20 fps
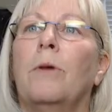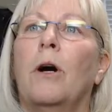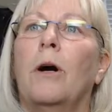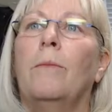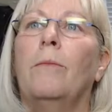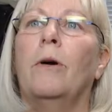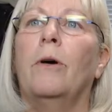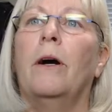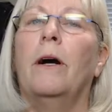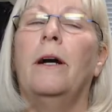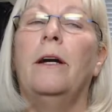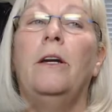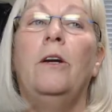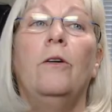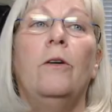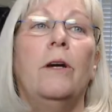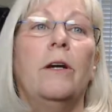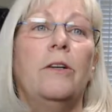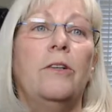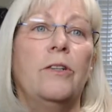Barbara,
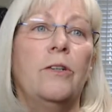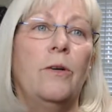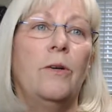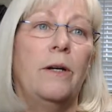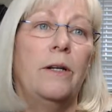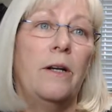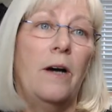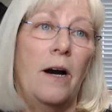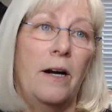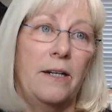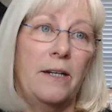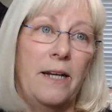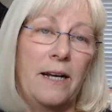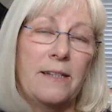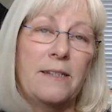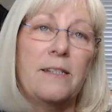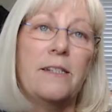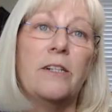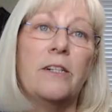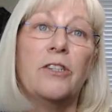you can do a
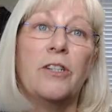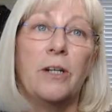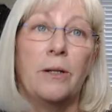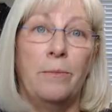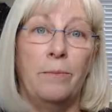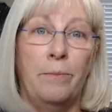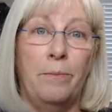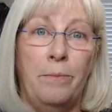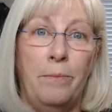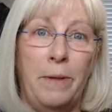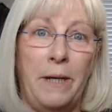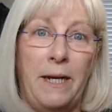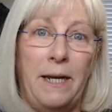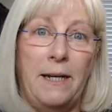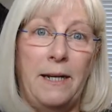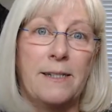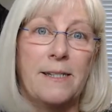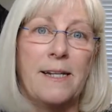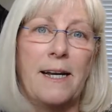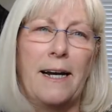knockdown stitch in
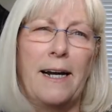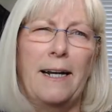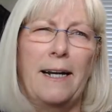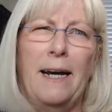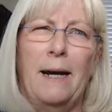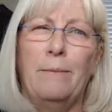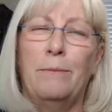PE Design.